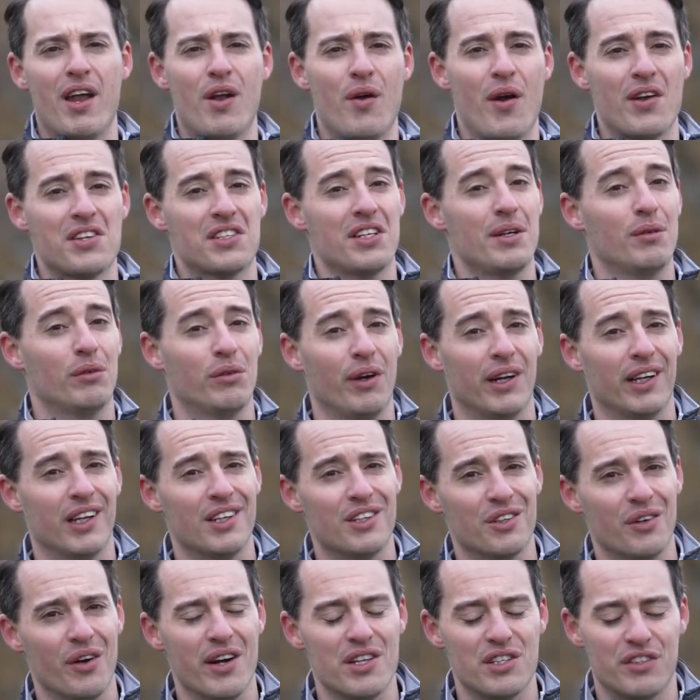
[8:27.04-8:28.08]
who hasn't upgraded
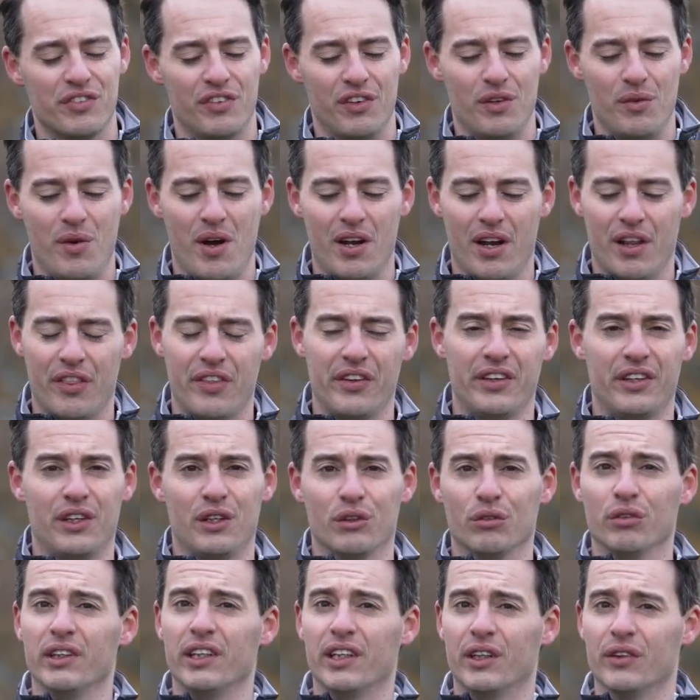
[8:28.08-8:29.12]
your irons for a while, I think
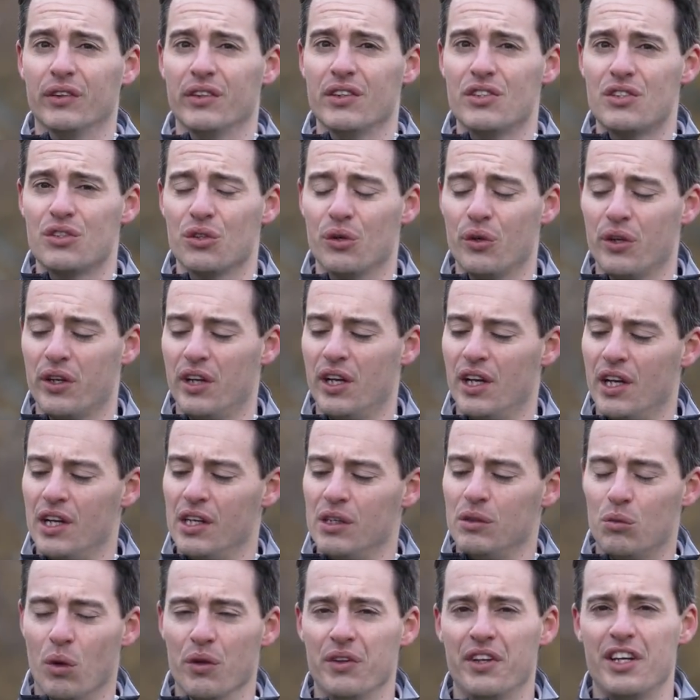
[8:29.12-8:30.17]
you're really going to enjoy
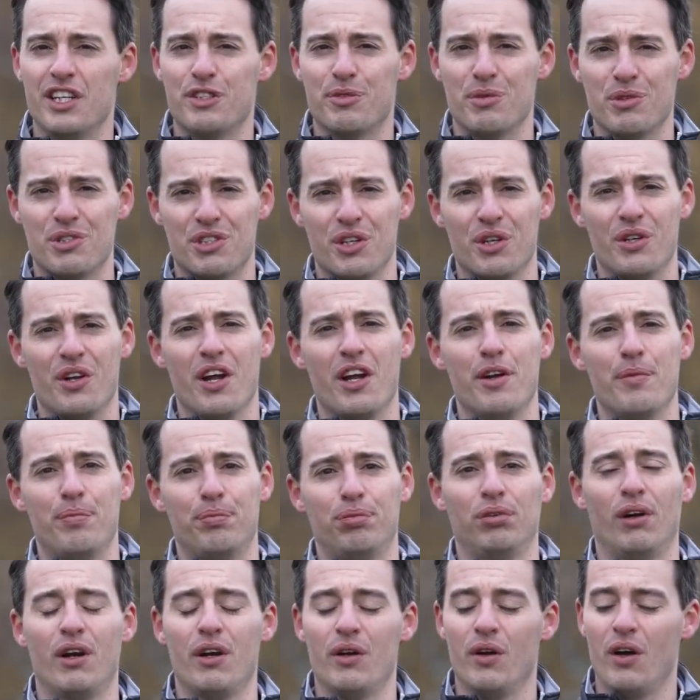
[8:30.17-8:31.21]
what these Mizuno
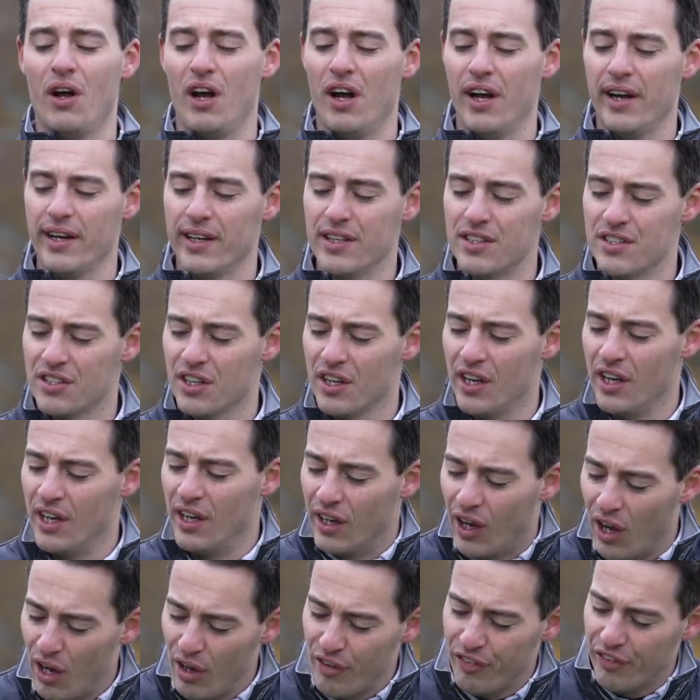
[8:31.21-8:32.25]
Pro irons
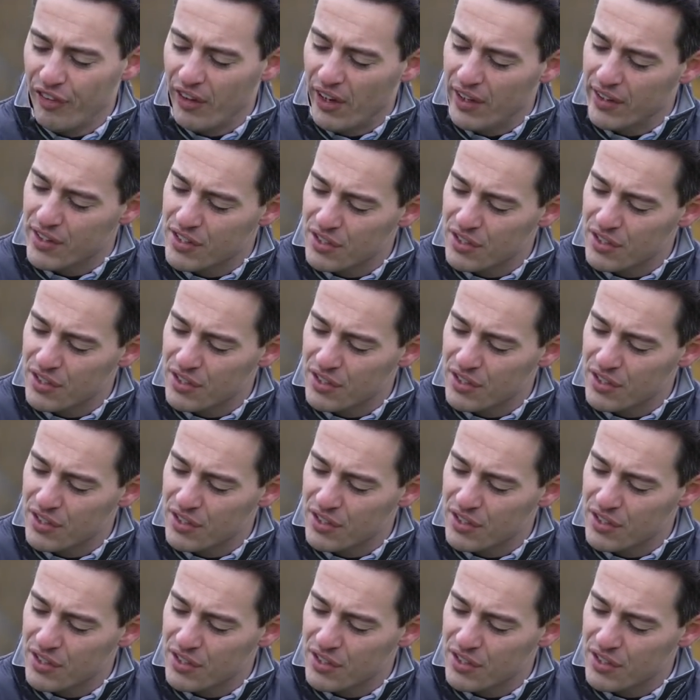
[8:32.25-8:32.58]
offer. The